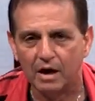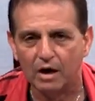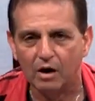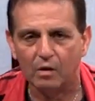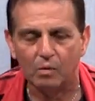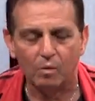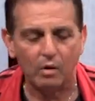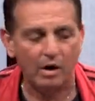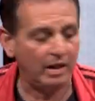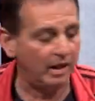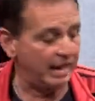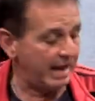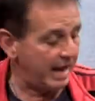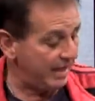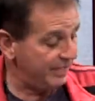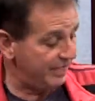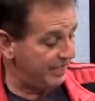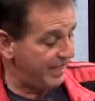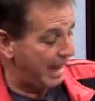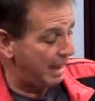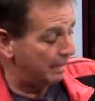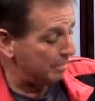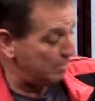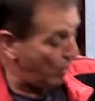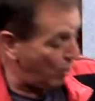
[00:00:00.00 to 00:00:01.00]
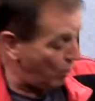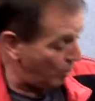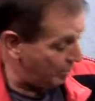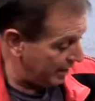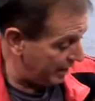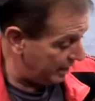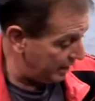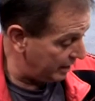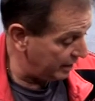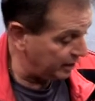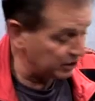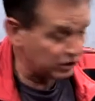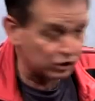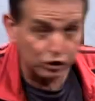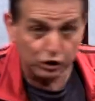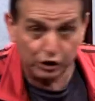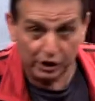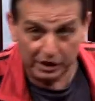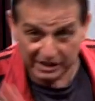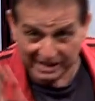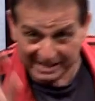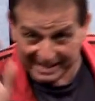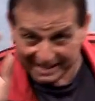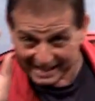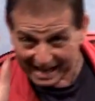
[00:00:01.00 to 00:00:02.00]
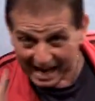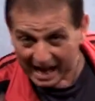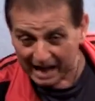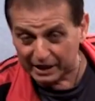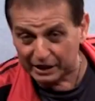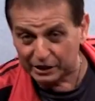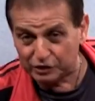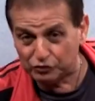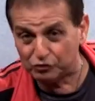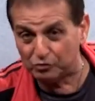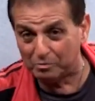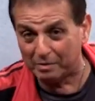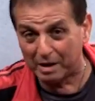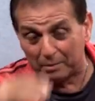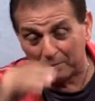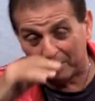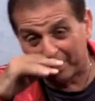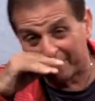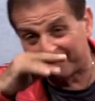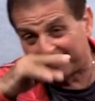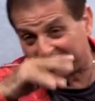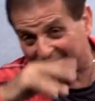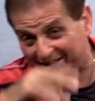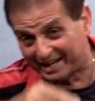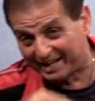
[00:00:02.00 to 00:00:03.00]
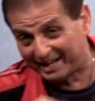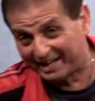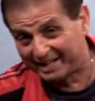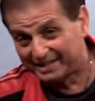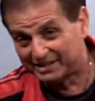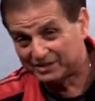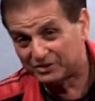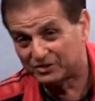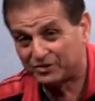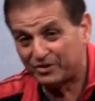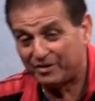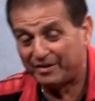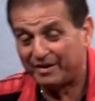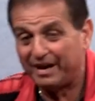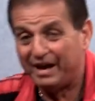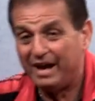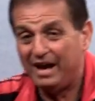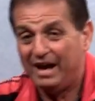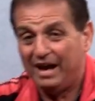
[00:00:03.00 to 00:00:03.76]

Well, at that moment, this is exactly true. My wife will tell you this story.